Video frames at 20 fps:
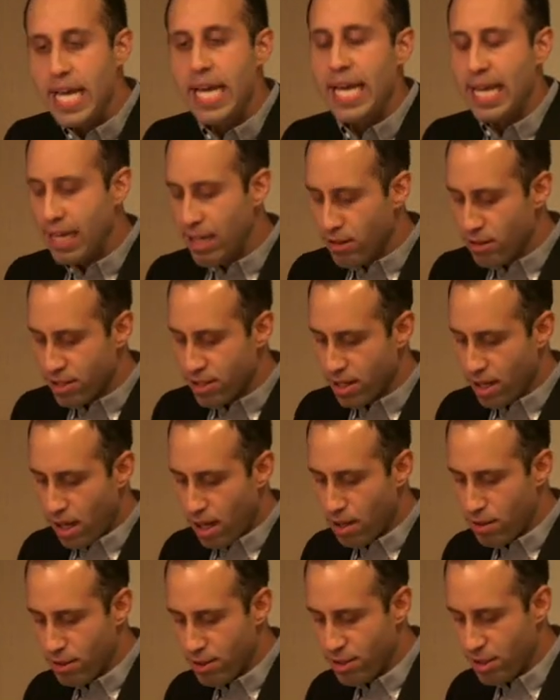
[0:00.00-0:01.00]
Here,
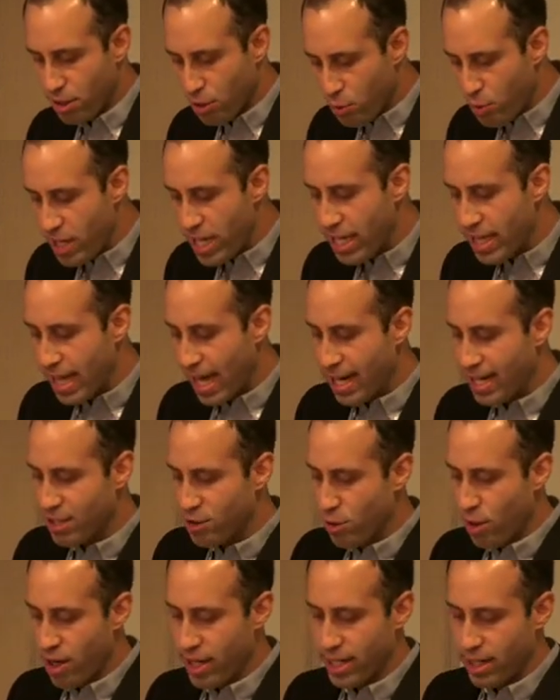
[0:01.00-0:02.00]
scholars agree that in
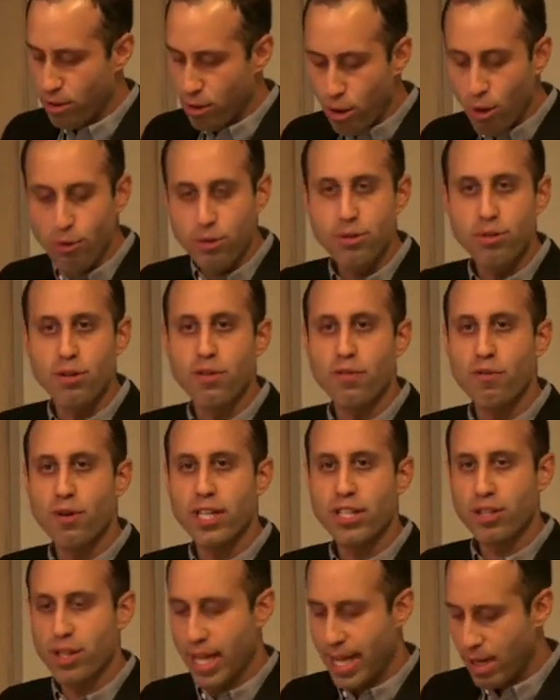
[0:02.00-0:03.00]
drawing closer to
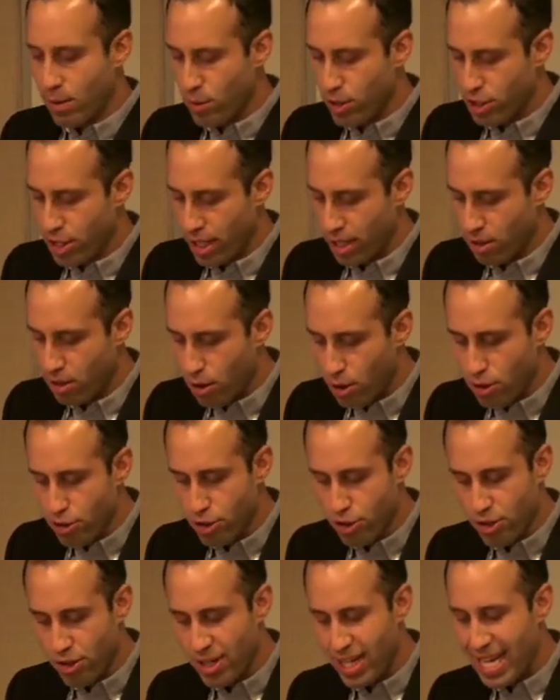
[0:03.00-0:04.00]
French language and
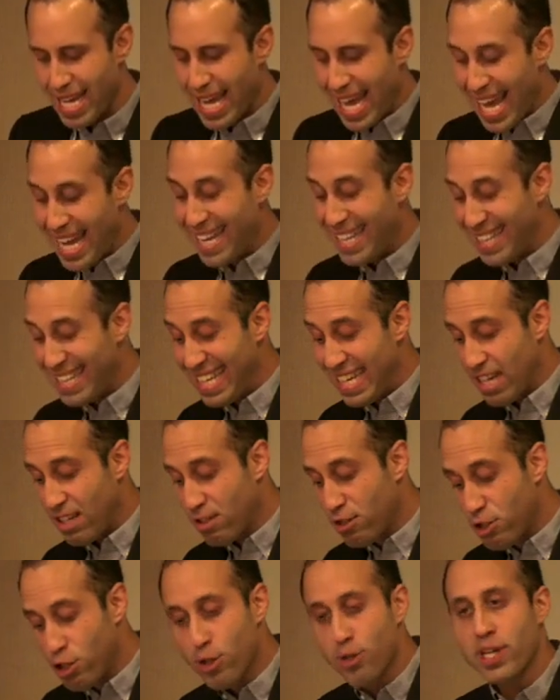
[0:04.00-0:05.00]
culture, and in the
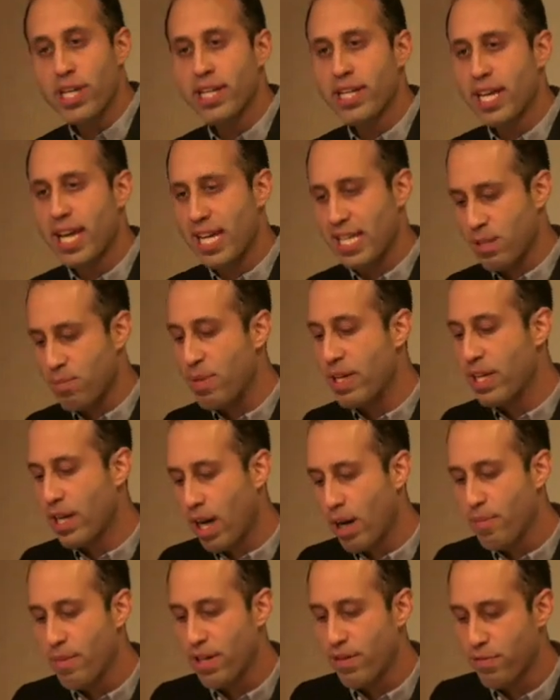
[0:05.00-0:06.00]
Algerian case,
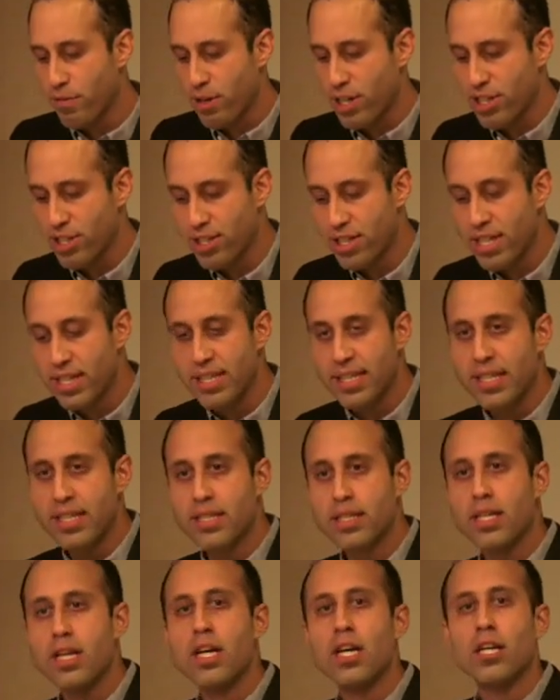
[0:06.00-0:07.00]
becoming French
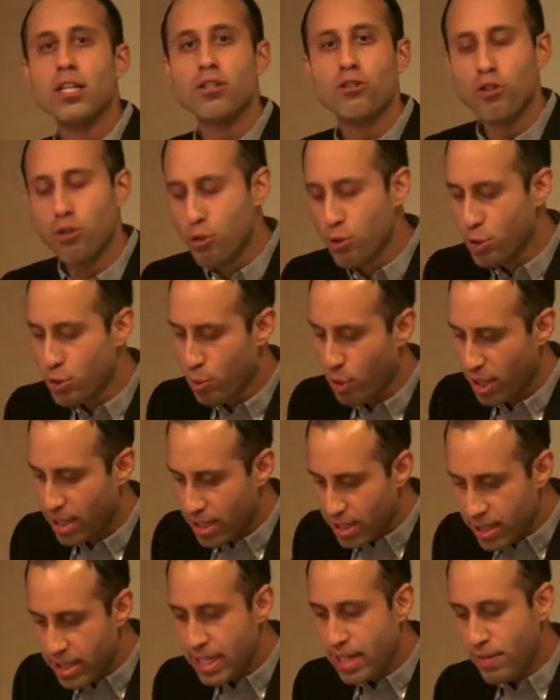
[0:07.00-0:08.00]
citizens, Jews were
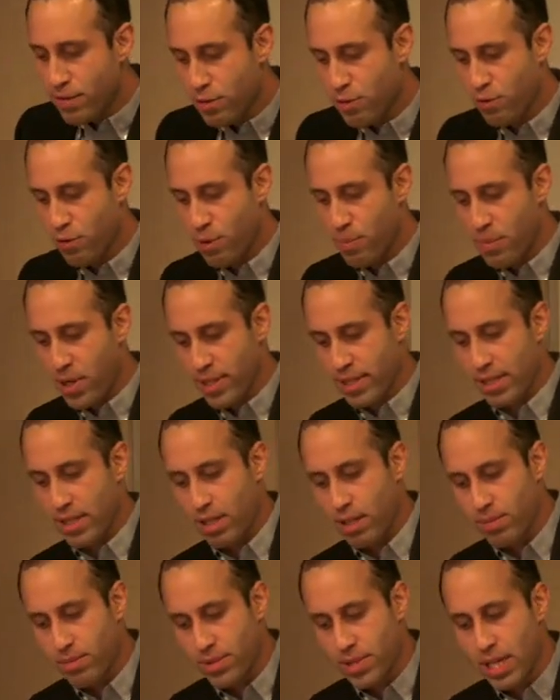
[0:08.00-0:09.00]
cleaved from
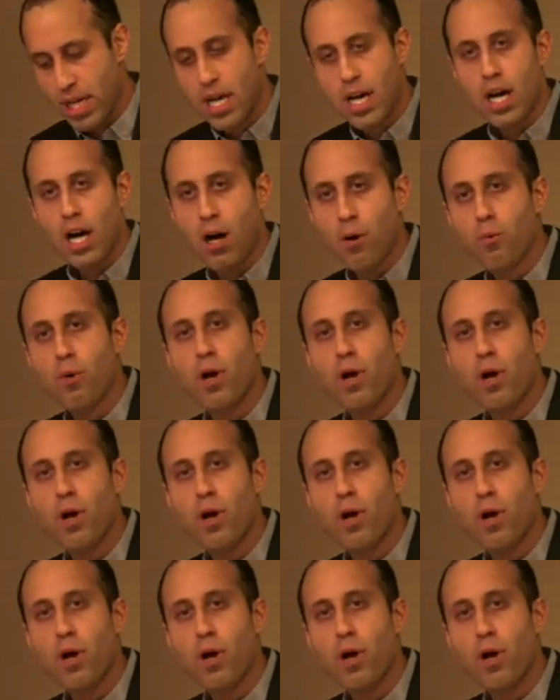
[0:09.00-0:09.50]
Muslims, a